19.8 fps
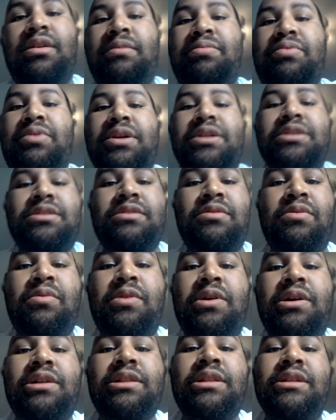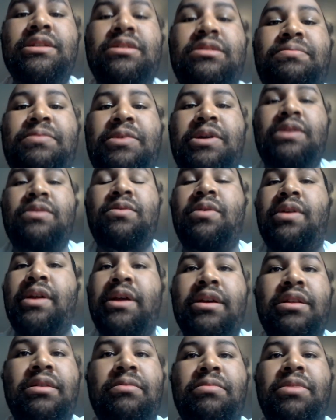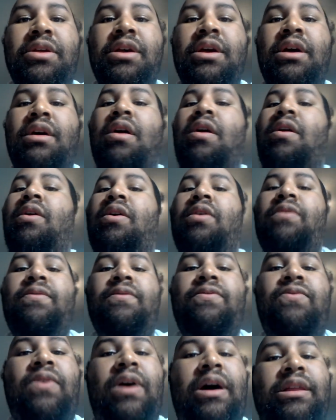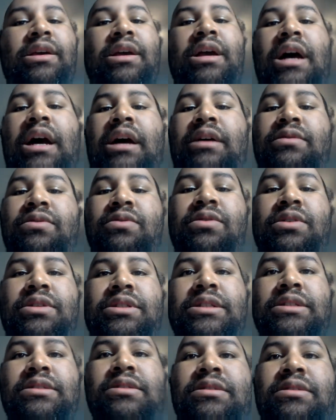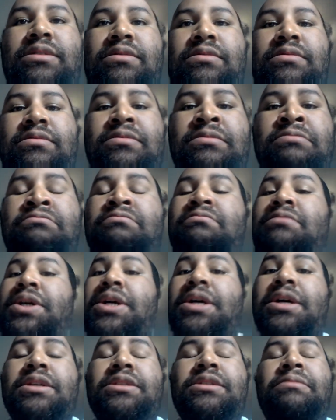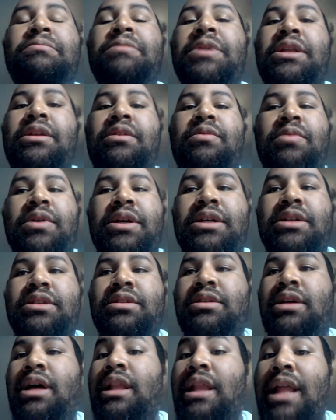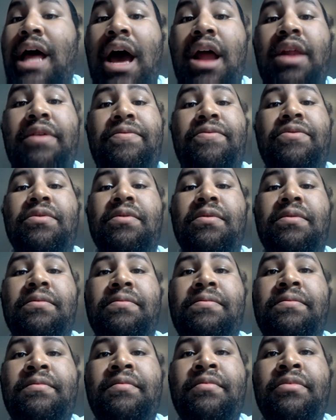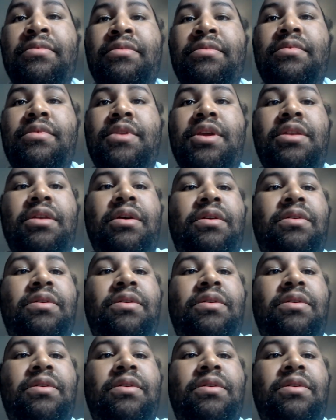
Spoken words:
praise no unclean spirit nor the enemy. All for Father God and Lord Jesus. Because in many ways, a lot of you, me